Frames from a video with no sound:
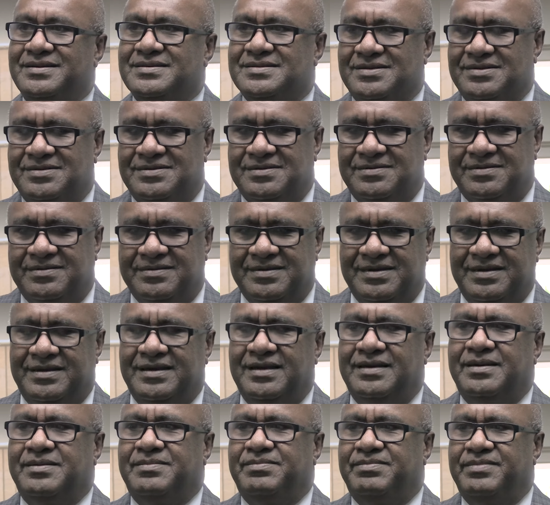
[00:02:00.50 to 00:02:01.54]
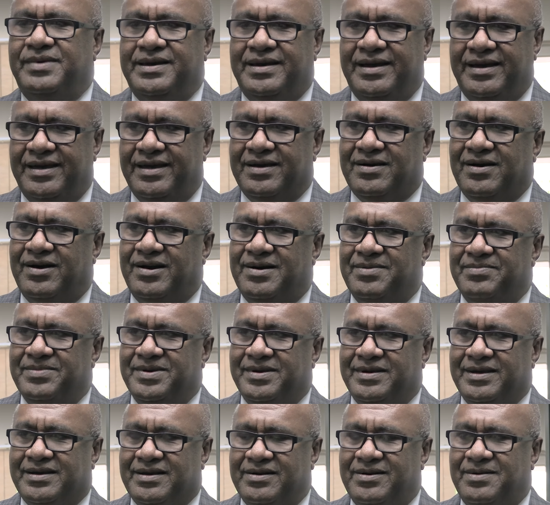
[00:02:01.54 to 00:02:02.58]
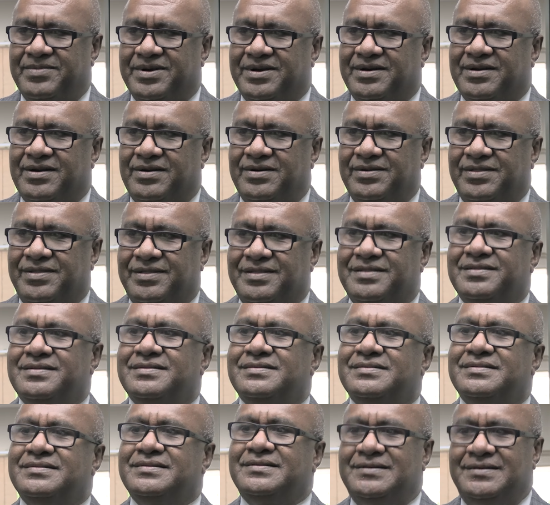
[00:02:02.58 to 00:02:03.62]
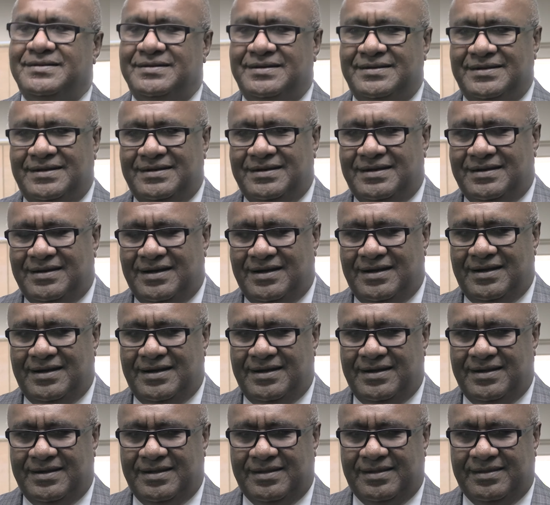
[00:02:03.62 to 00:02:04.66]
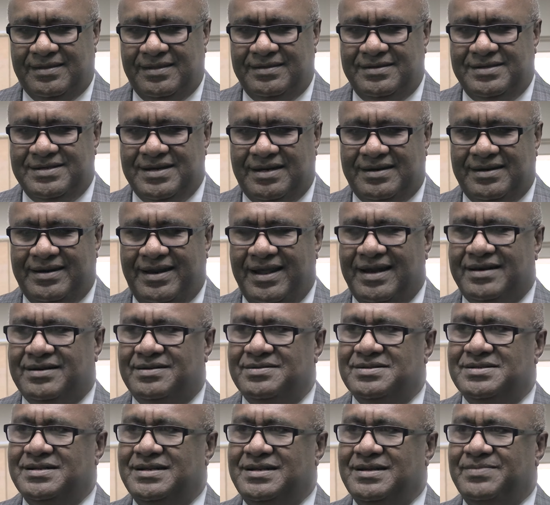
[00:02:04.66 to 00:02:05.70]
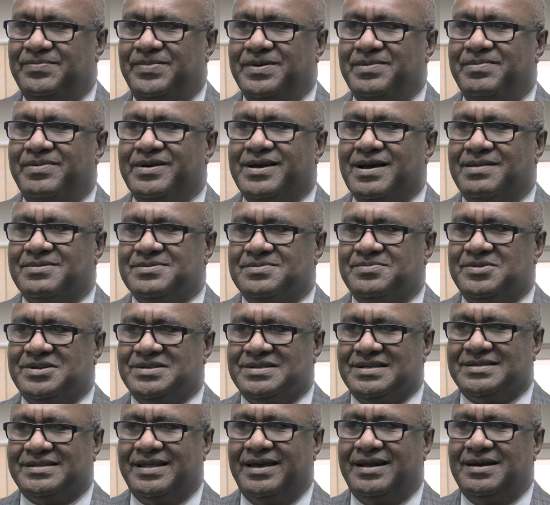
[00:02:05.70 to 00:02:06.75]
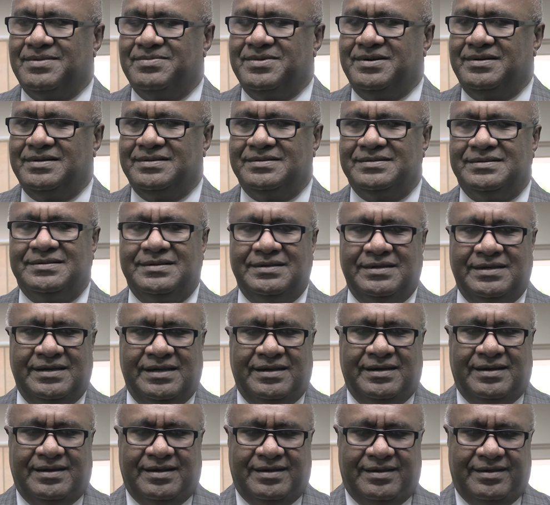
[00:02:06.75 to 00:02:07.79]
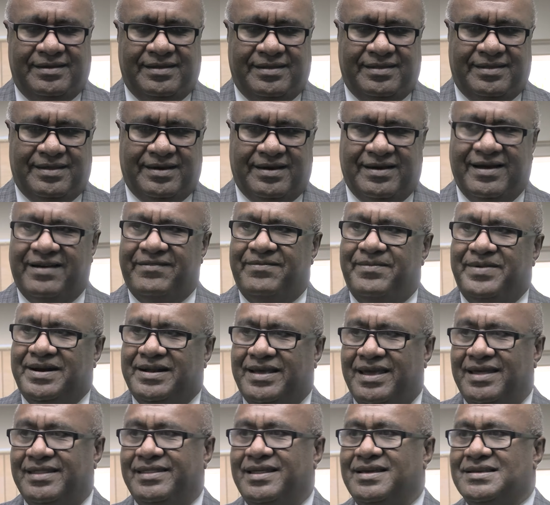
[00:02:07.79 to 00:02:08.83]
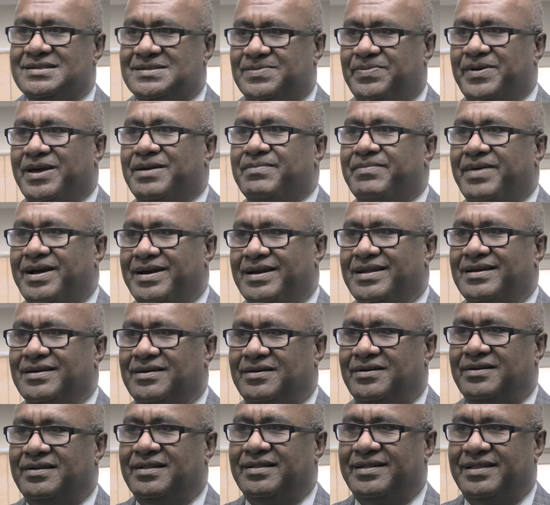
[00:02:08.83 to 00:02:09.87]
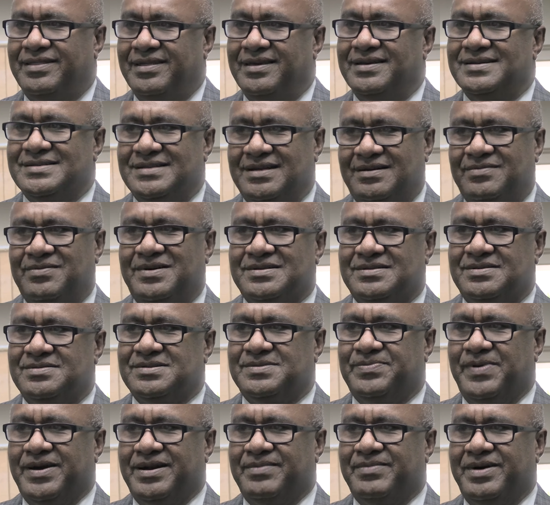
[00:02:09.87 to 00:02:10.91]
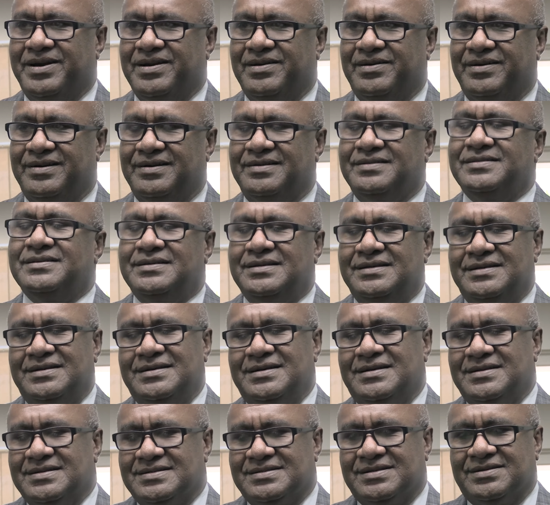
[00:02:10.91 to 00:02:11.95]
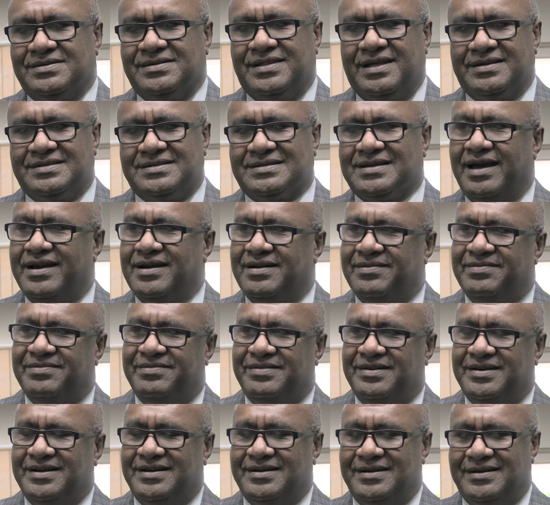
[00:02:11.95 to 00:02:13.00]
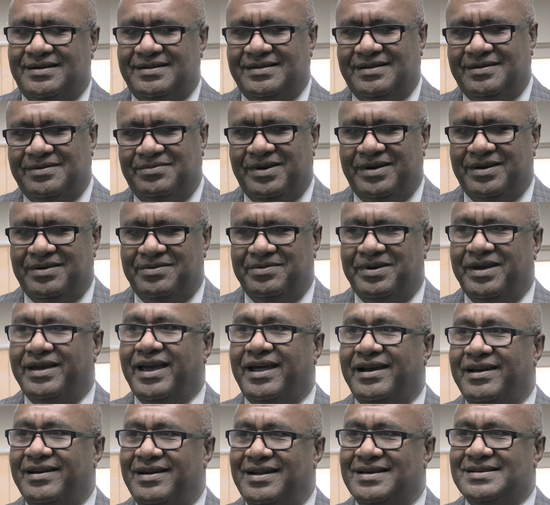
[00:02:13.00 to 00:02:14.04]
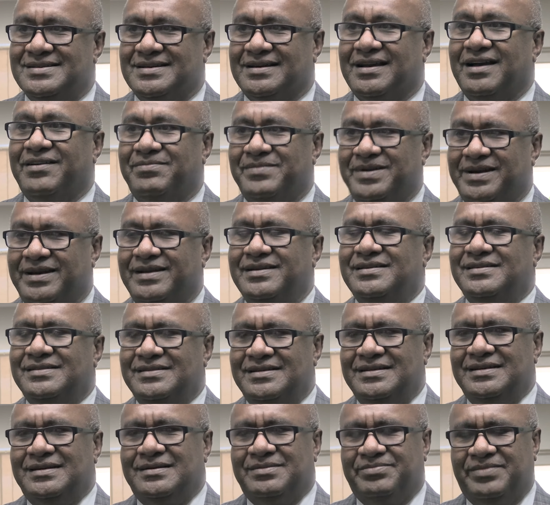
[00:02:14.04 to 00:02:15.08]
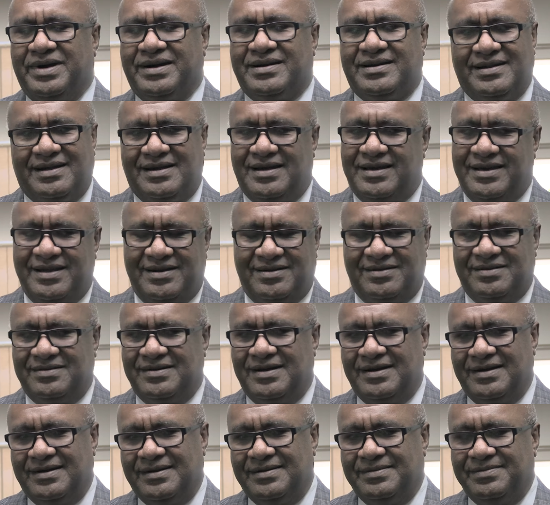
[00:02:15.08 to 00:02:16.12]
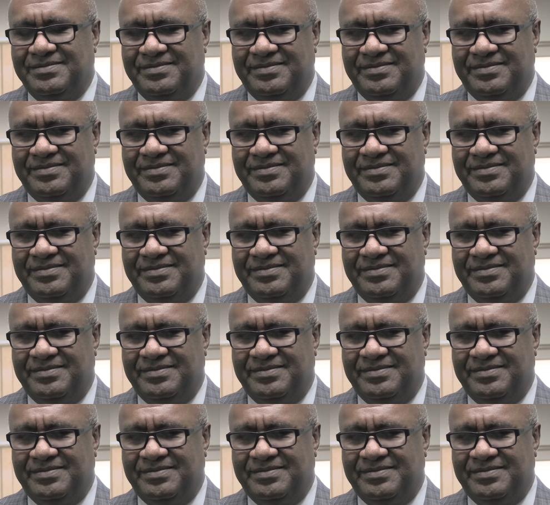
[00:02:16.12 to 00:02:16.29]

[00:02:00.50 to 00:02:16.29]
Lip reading: Eh? So bigger economic growth, debt to GDP becomes more sustainable. The government can then spend money on the things it wants to spend money on. So that's kind of where we're headed as a government. Eh? But, you know,